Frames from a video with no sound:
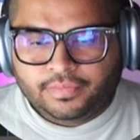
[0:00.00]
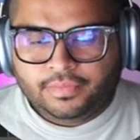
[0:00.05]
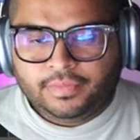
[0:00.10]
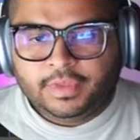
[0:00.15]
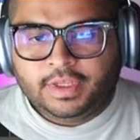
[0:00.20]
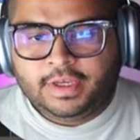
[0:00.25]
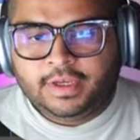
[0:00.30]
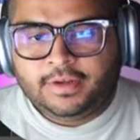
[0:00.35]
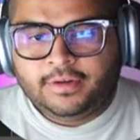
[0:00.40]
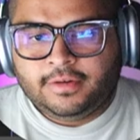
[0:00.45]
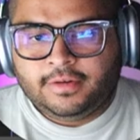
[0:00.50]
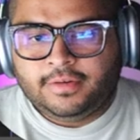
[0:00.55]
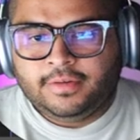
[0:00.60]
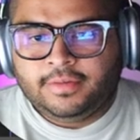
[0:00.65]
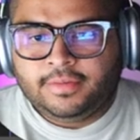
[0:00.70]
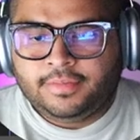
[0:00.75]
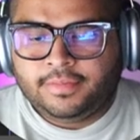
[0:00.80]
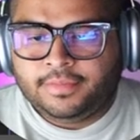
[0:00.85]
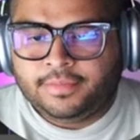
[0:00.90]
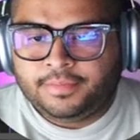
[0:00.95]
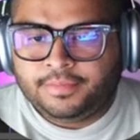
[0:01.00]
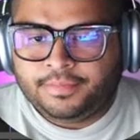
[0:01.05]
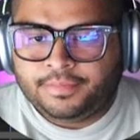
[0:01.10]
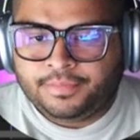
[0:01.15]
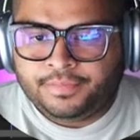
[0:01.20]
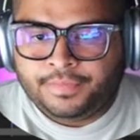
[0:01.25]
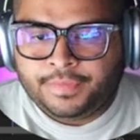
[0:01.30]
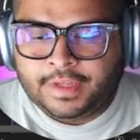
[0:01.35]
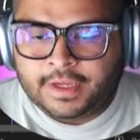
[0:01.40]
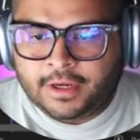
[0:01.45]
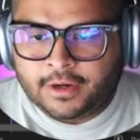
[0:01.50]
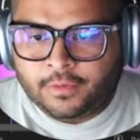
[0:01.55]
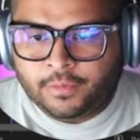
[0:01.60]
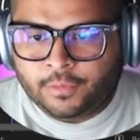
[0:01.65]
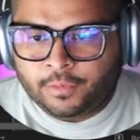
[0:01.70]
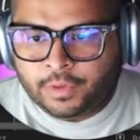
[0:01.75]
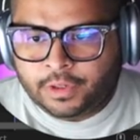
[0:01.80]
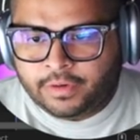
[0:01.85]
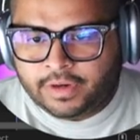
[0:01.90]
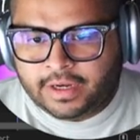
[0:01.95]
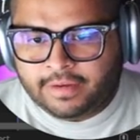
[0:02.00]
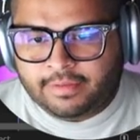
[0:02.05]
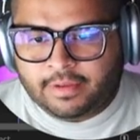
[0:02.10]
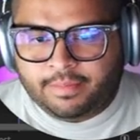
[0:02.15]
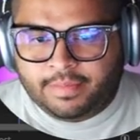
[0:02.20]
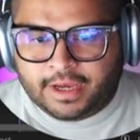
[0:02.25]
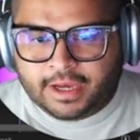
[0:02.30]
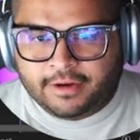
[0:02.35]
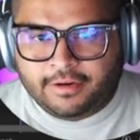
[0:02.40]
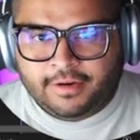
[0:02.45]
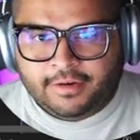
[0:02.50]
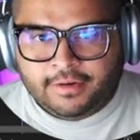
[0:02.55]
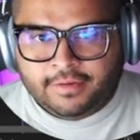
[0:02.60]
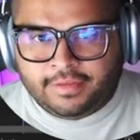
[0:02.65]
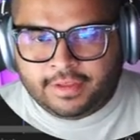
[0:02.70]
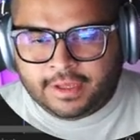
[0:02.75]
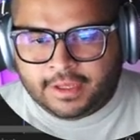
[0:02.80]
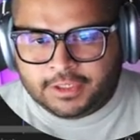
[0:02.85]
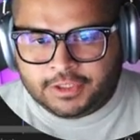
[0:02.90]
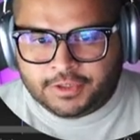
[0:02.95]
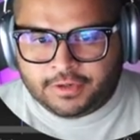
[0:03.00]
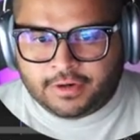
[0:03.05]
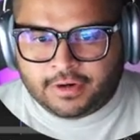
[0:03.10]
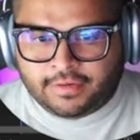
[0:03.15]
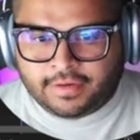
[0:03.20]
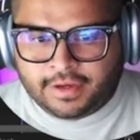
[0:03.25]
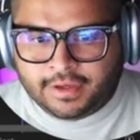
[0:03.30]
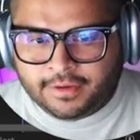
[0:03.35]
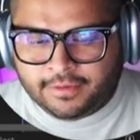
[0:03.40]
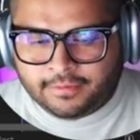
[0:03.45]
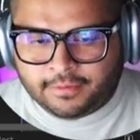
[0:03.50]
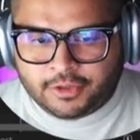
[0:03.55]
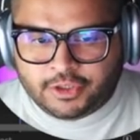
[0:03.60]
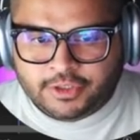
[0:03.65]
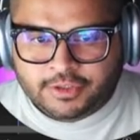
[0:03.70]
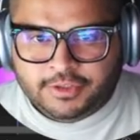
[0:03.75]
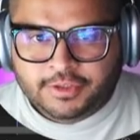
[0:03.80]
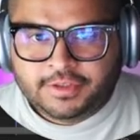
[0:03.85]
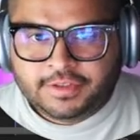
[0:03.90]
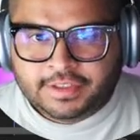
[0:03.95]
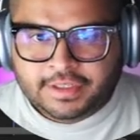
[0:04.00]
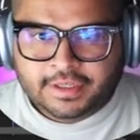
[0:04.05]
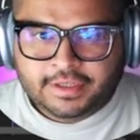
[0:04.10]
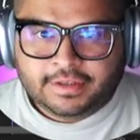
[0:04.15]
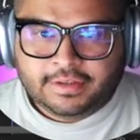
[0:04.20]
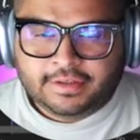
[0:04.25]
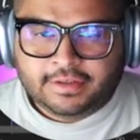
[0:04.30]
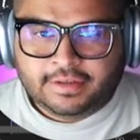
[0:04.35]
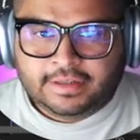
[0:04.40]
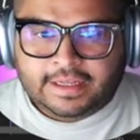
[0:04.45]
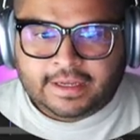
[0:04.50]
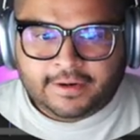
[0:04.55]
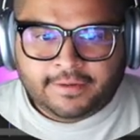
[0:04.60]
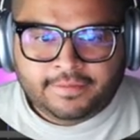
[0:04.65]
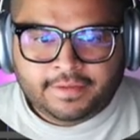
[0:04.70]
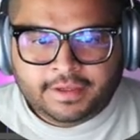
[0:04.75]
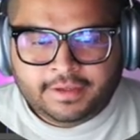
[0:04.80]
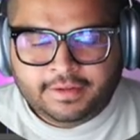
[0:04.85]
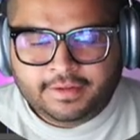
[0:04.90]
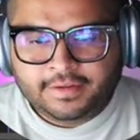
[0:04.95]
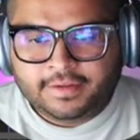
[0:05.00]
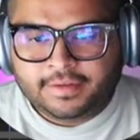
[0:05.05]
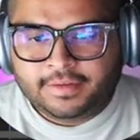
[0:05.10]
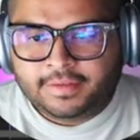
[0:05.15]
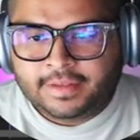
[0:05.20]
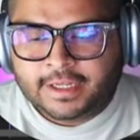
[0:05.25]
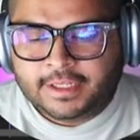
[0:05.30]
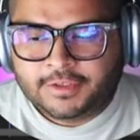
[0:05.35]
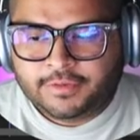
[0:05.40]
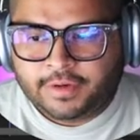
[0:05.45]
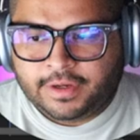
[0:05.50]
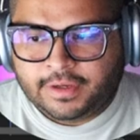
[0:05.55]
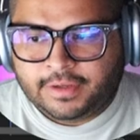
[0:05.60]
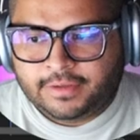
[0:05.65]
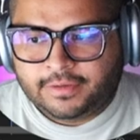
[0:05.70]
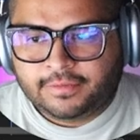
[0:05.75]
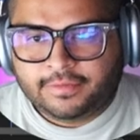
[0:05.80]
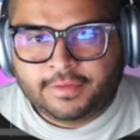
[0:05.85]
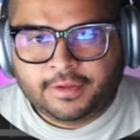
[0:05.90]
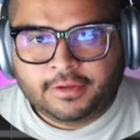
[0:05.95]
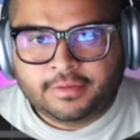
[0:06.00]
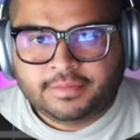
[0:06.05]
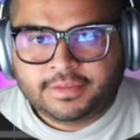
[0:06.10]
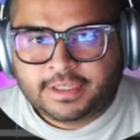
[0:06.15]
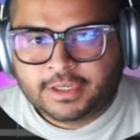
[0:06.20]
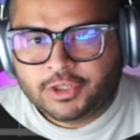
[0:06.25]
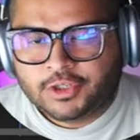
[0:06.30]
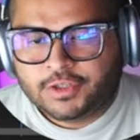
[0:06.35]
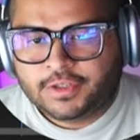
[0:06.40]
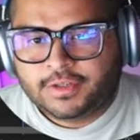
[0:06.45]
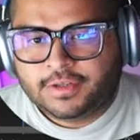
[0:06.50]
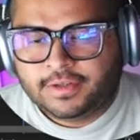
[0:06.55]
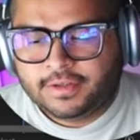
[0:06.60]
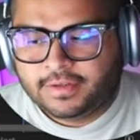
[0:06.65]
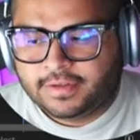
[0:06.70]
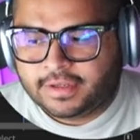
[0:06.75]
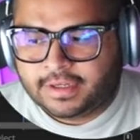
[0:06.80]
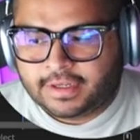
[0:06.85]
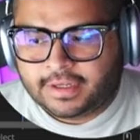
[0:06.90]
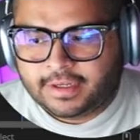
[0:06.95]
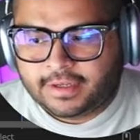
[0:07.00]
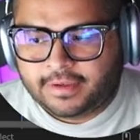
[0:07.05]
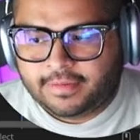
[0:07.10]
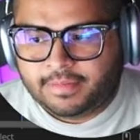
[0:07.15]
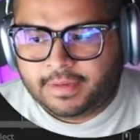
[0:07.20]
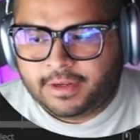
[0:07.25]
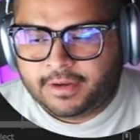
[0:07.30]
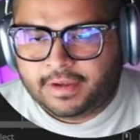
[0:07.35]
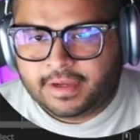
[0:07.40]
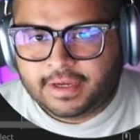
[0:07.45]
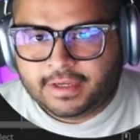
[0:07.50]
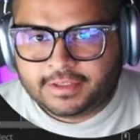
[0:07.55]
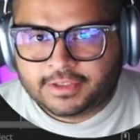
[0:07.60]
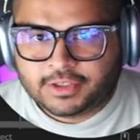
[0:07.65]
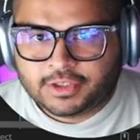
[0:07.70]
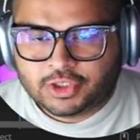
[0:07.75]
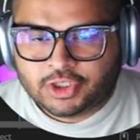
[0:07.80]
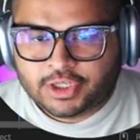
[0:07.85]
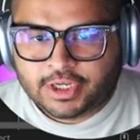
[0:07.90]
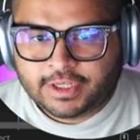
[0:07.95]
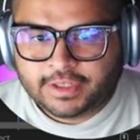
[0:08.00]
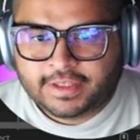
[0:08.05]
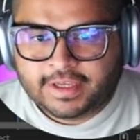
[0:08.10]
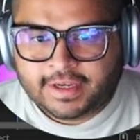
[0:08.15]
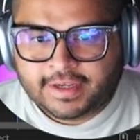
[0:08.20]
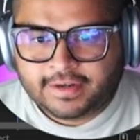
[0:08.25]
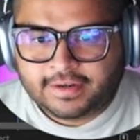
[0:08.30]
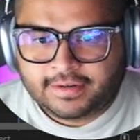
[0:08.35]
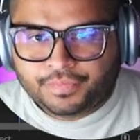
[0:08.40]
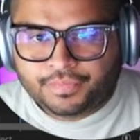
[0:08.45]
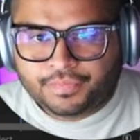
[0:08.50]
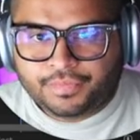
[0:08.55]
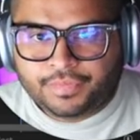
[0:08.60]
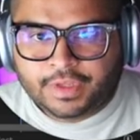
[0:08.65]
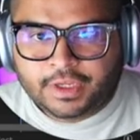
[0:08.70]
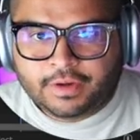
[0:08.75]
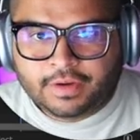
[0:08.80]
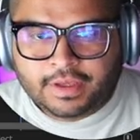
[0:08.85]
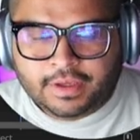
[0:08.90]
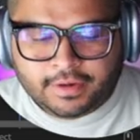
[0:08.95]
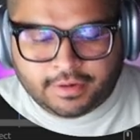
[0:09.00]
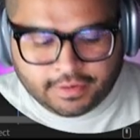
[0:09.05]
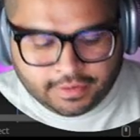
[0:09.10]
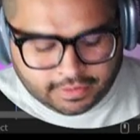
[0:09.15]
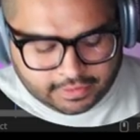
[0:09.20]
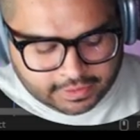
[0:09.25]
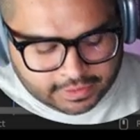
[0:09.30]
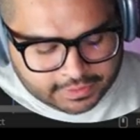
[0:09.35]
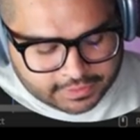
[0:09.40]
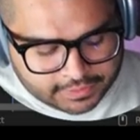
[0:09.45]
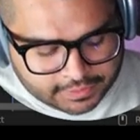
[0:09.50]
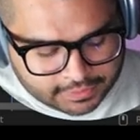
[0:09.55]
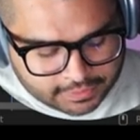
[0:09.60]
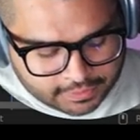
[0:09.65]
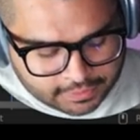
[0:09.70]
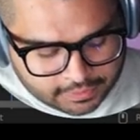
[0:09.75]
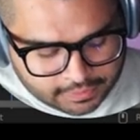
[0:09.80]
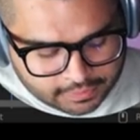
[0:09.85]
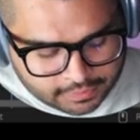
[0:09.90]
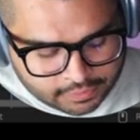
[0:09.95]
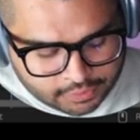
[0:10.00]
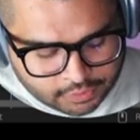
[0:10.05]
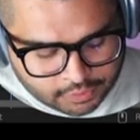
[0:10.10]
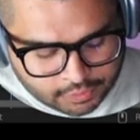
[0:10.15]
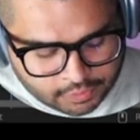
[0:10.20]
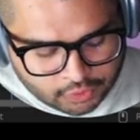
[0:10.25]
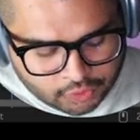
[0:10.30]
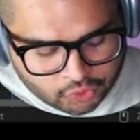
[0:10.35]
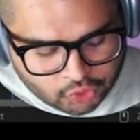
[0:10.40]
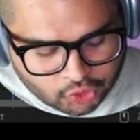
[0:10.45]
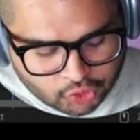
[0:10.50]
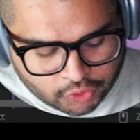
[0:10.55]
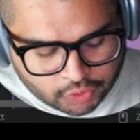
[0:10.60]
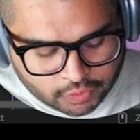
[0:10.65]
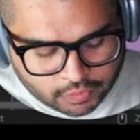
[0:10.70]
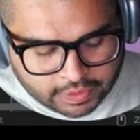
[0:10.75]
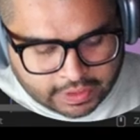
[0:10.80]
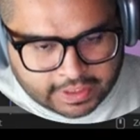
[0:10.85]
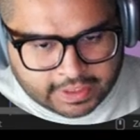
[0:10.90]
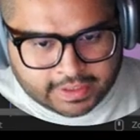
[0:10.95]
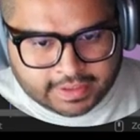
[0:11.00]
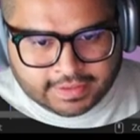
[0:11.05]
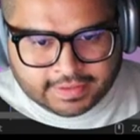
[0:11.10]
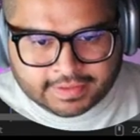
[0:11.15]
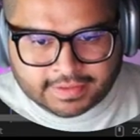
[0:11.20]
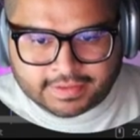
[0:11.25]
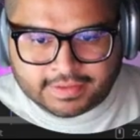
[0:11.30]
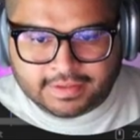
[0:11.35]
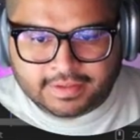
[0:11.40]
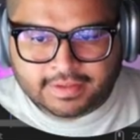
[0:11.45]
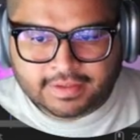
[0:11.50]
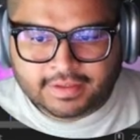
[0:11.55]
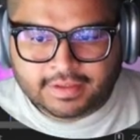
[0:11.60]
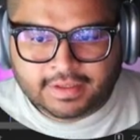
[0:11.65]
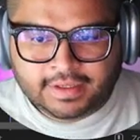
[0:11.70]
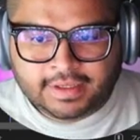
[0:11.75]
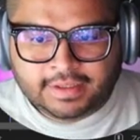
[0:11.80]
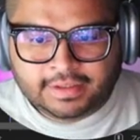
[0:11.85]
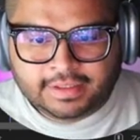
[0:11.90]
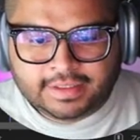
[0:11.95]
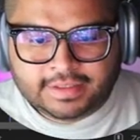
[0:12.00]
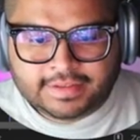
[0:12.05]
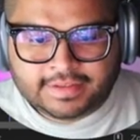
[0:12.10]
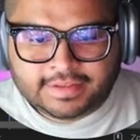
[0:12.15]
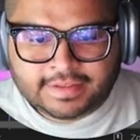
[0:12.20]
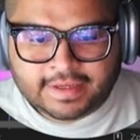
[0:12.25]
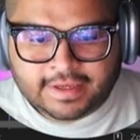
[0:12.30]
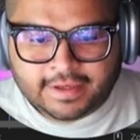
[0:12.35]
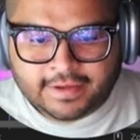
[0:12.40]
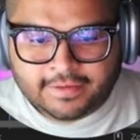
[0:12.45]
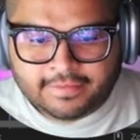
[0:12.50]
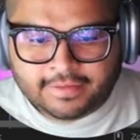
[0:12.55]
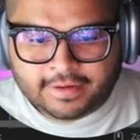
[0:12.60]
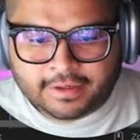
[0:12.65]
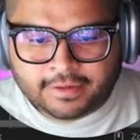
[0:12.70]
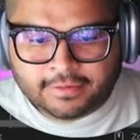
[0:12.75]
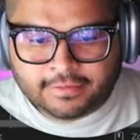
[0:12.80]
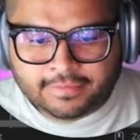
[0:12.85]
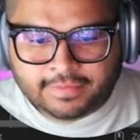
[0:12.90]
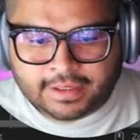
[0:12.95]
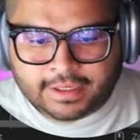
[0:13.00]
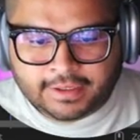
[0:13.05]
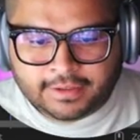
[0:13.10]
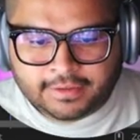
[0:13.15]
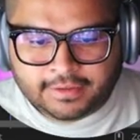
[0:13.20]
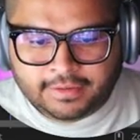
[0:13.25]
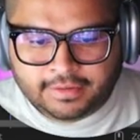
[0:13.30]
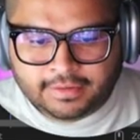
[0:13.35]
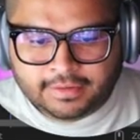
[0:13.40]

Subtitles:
And now we don't have the background of the HDRI, we're just using the light of it. That's why on the film section, I made you guys check that. Now here, let's do Control S and let's save our file.